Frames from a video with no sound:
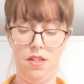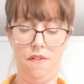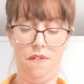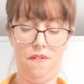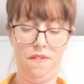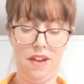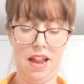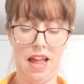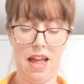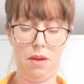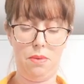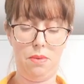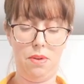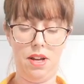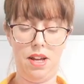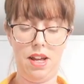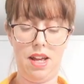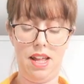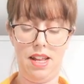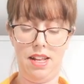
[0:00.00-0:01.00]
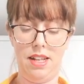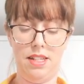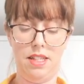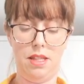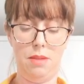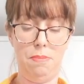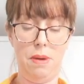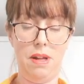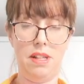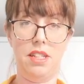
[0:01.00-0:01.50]
flour and
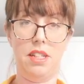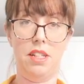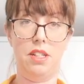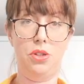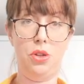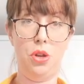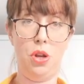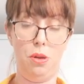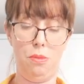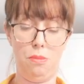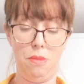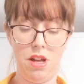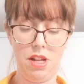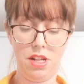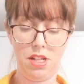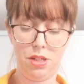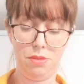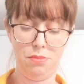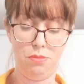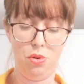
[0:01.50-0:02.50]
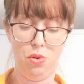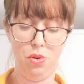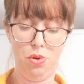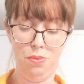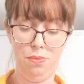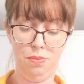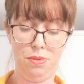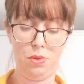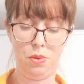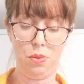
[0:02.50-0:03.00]
the butter too much
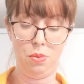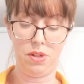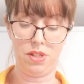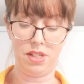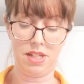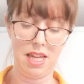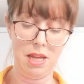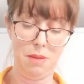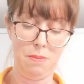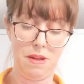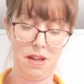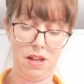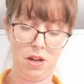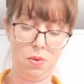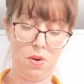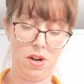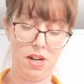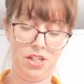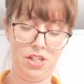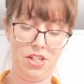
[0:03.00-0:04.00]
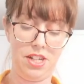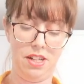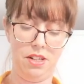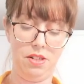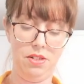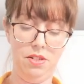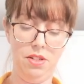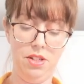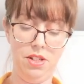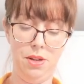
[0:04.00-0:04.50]
more, because we want to keep it quite
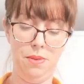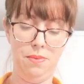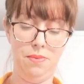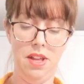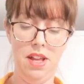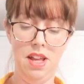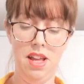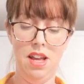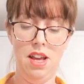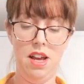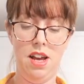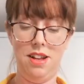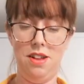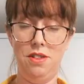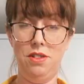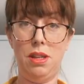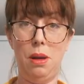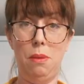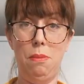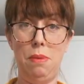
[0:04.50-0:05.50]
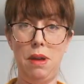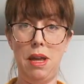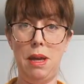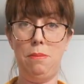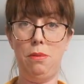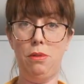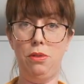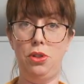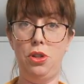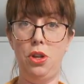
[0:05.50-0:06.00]
chilled. I know some
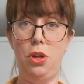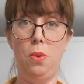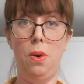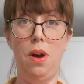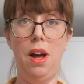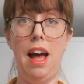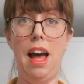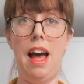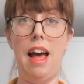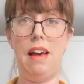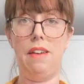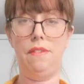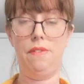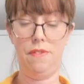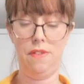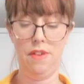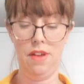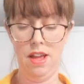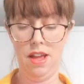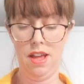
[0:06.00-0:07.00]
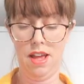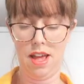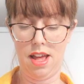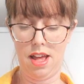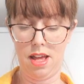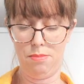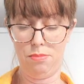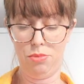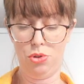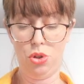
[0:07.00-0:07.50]
people do have
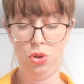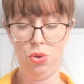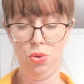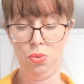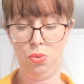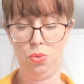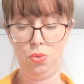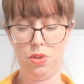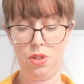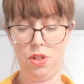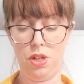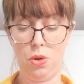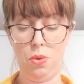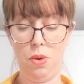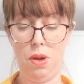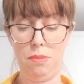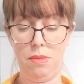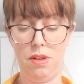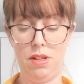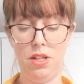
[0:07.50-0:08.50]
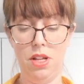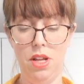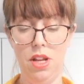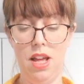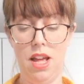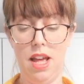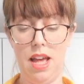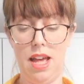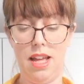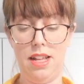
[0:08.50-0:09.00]
tools and equipment
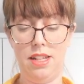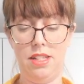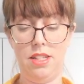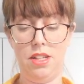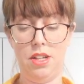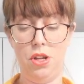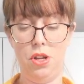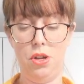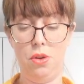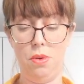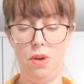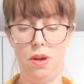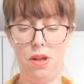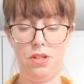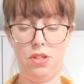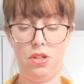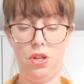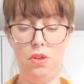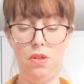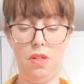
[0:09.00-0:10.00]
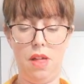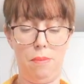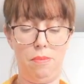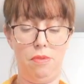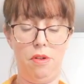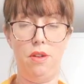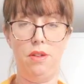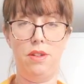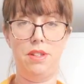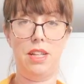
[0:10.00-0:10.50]
to do that
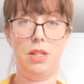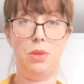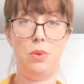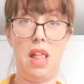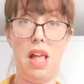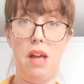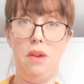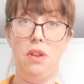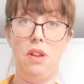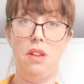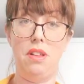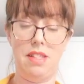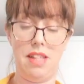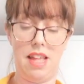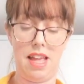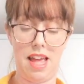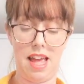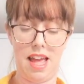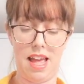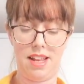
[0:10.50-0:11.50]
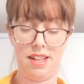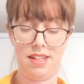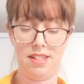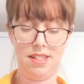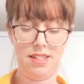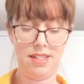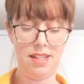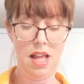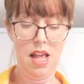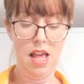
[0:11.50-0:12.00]
process without using their
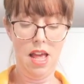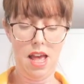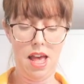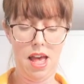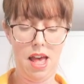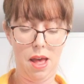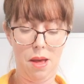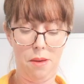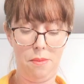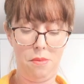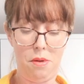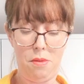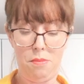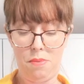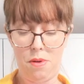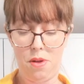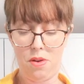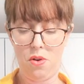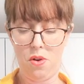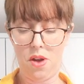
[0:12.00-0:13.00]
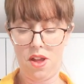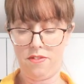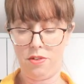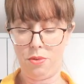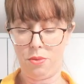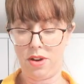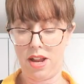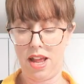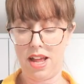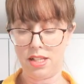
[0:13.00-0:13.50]
hands, but not
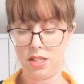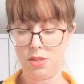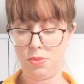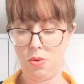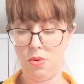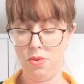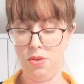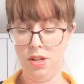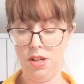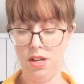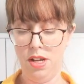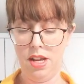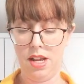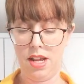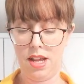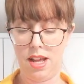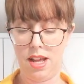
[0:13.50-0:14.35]
everyone has one,